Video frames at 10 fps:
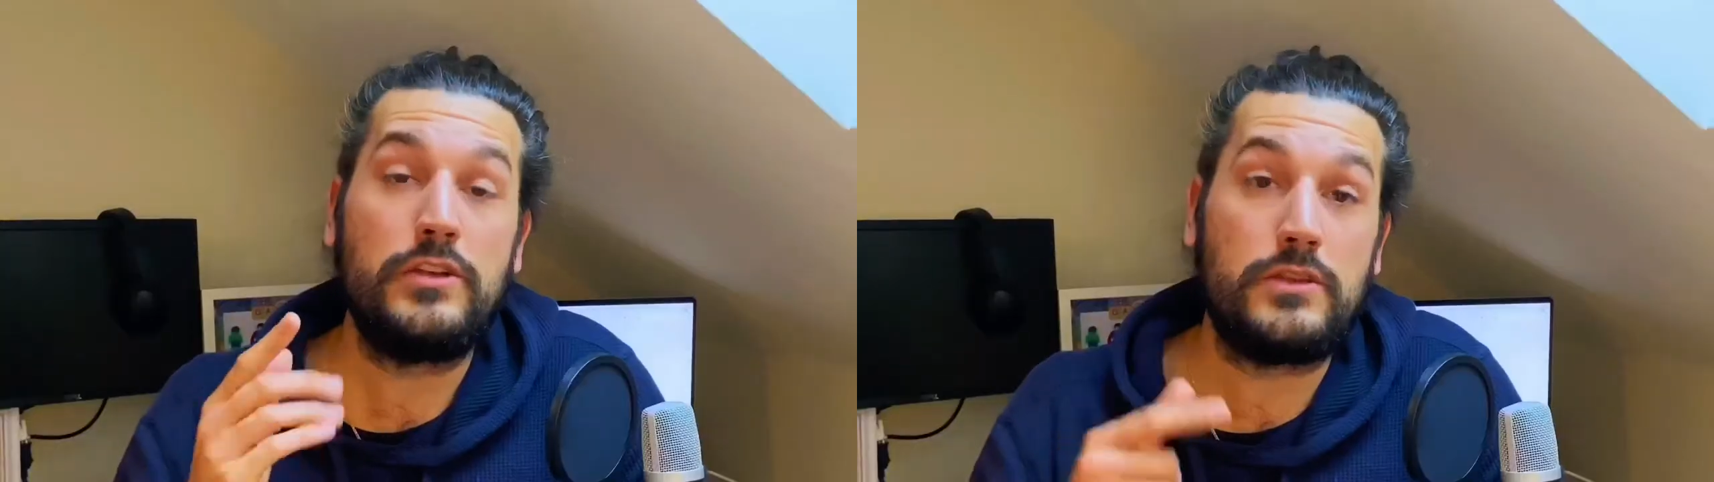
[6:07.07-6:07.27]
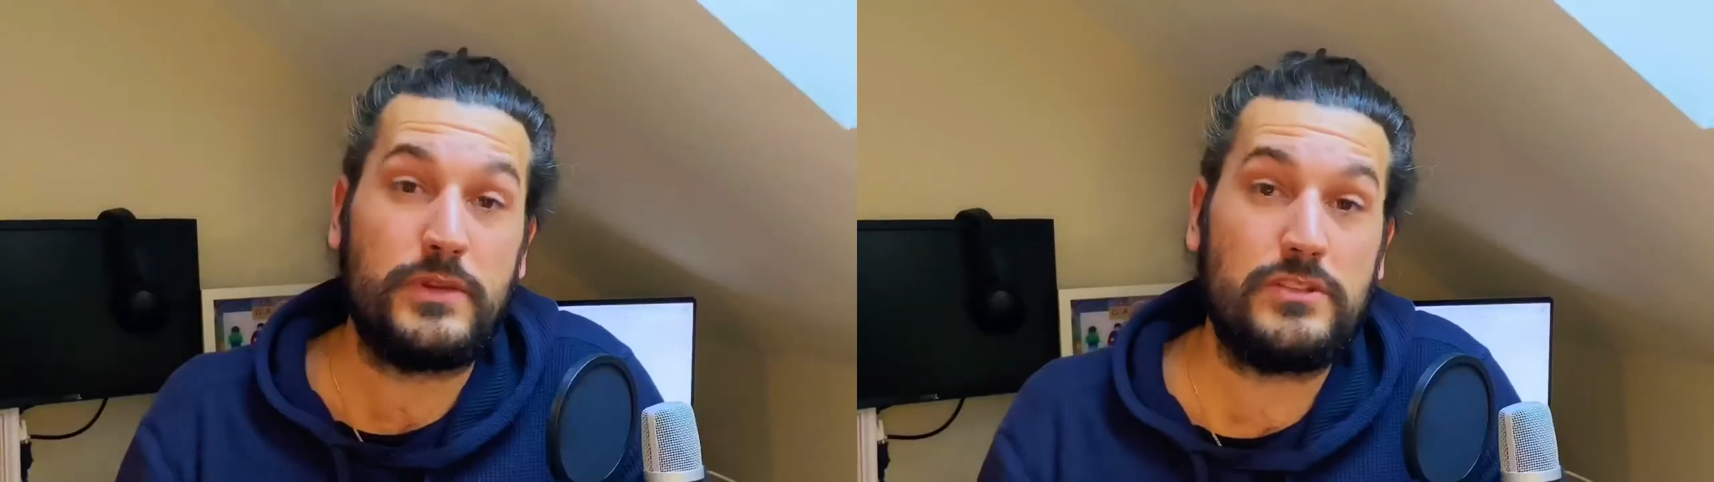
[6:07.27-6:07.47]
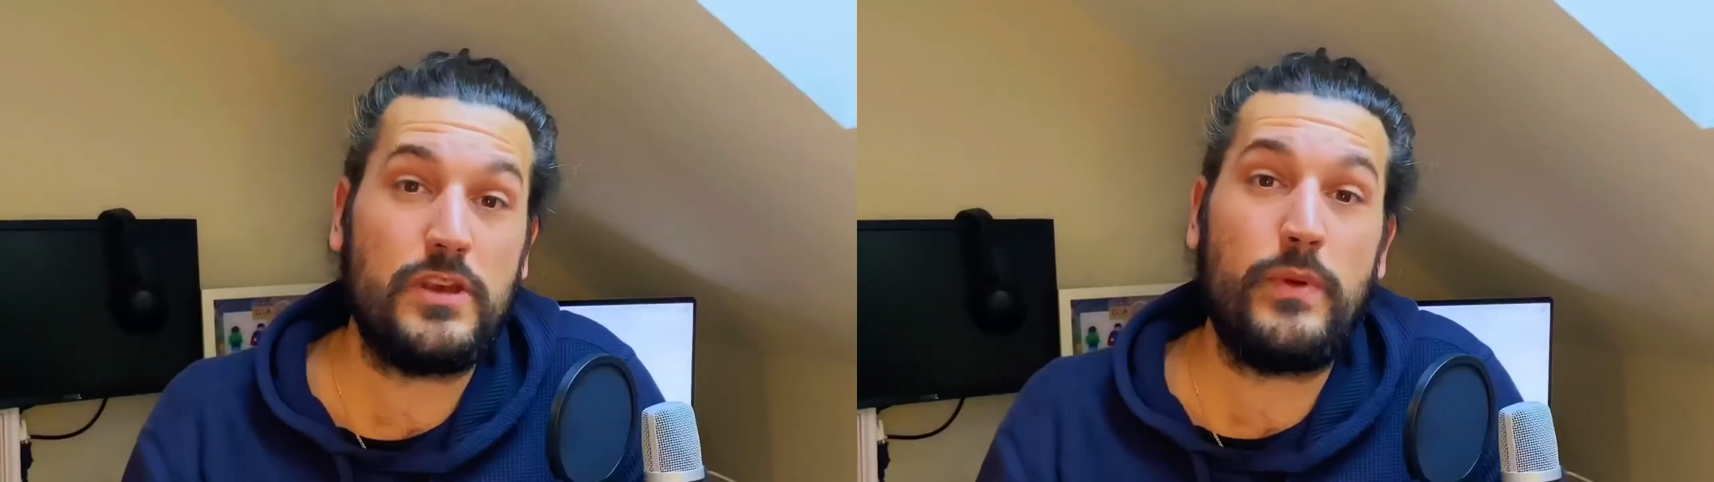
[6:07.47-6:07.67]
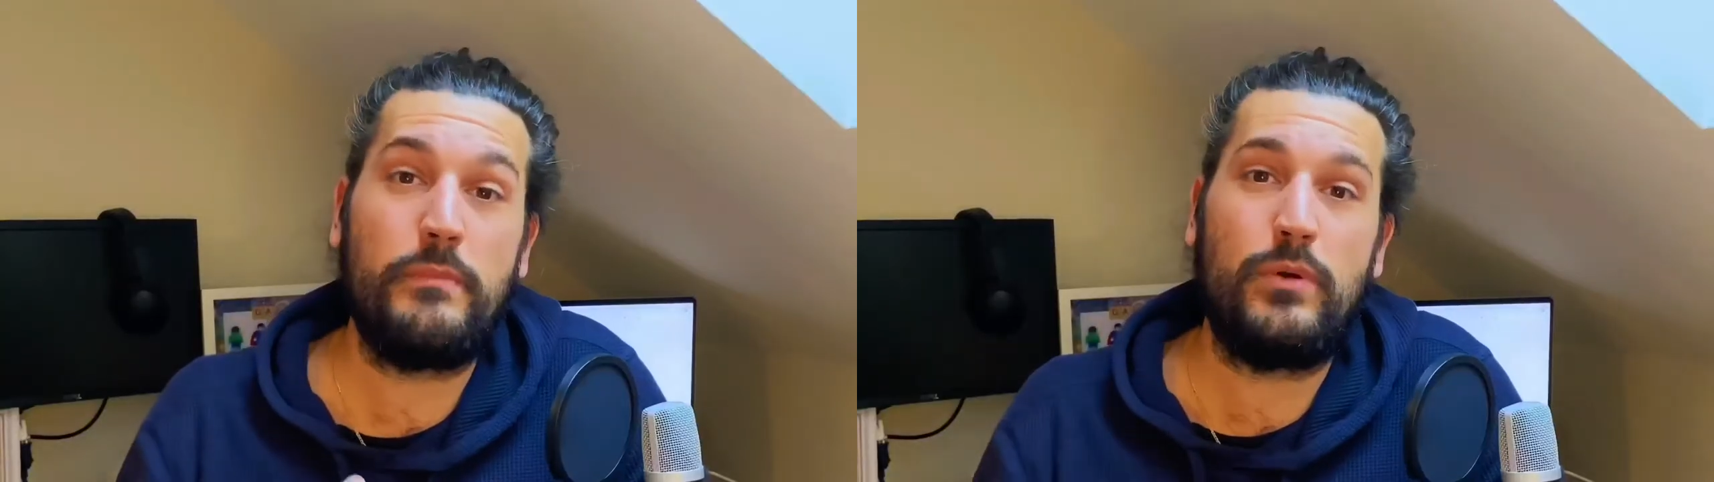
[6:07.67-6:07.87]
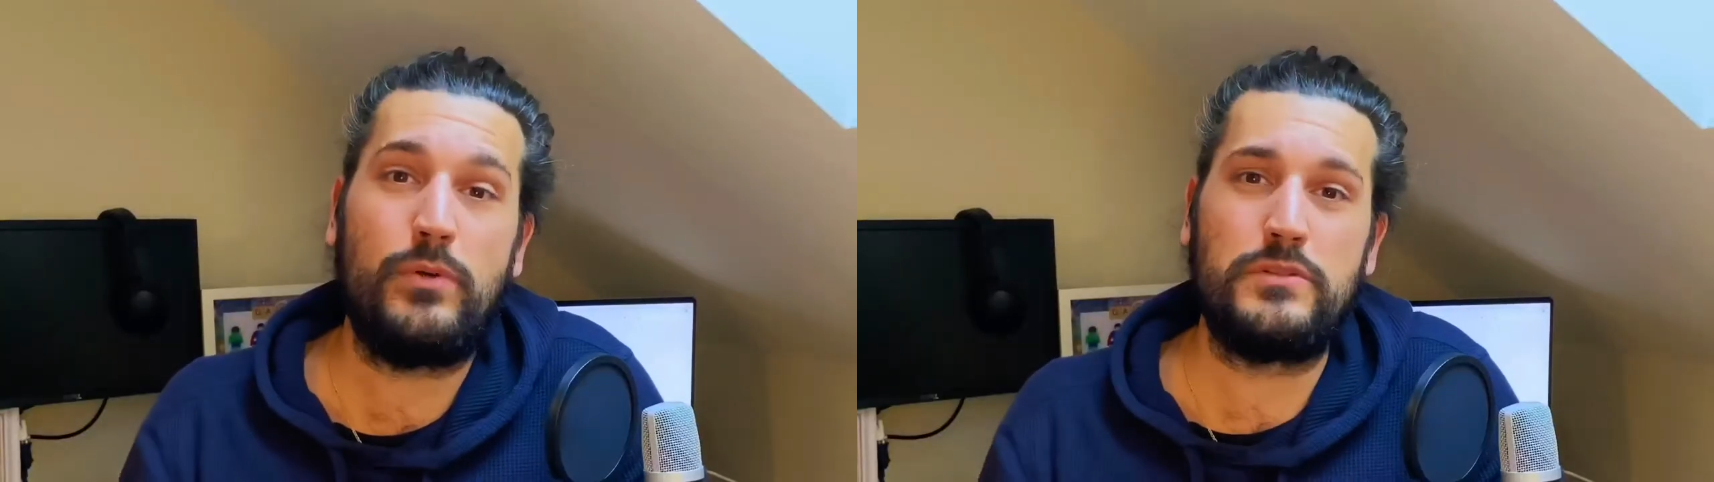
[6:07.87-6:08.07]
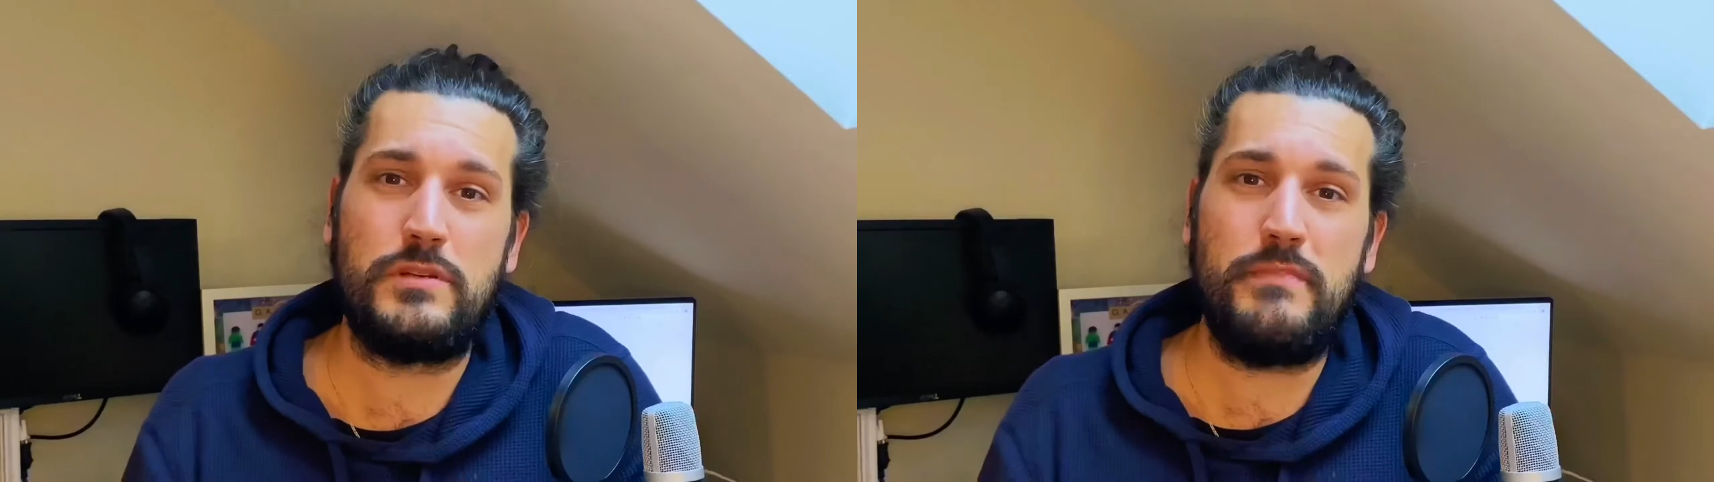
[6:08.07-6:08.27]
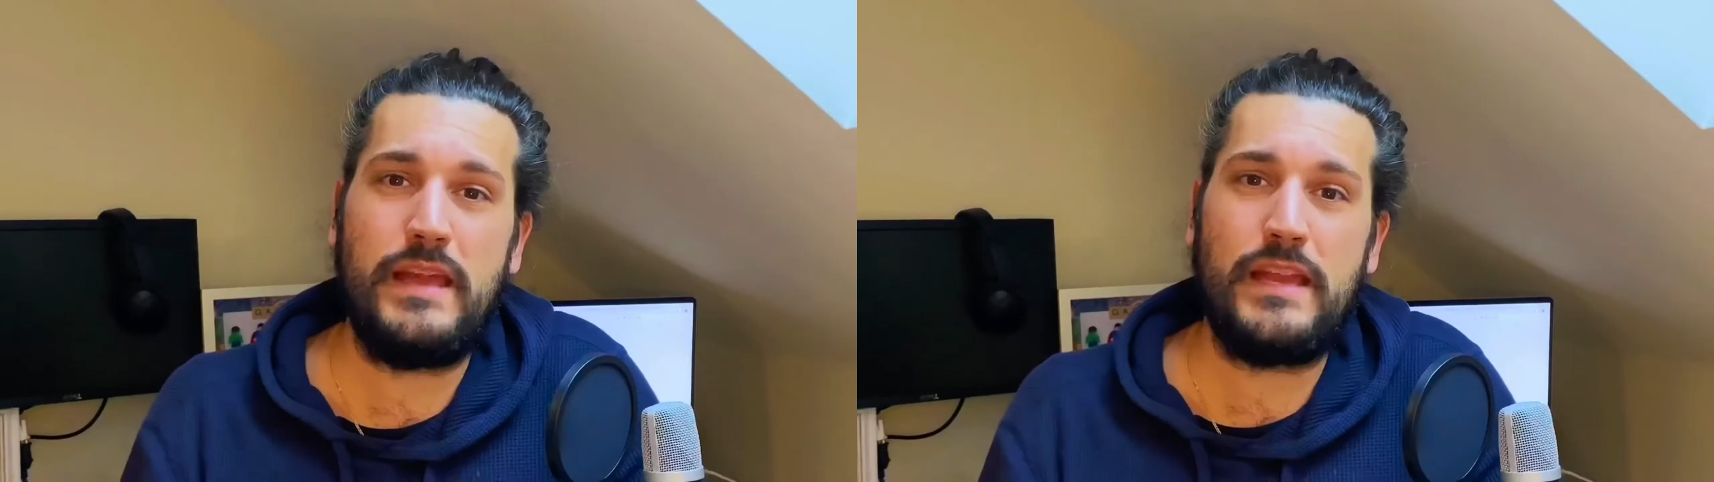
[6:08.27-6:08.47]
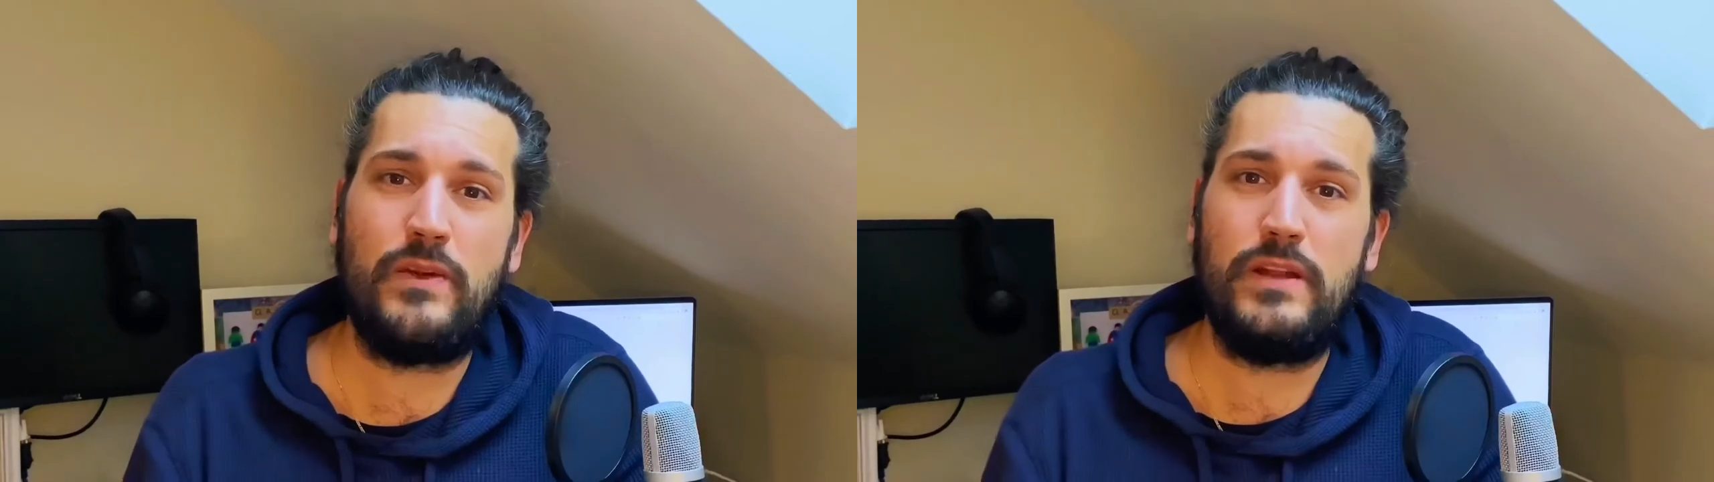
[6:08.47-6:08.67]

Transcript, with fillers: it's so important to make our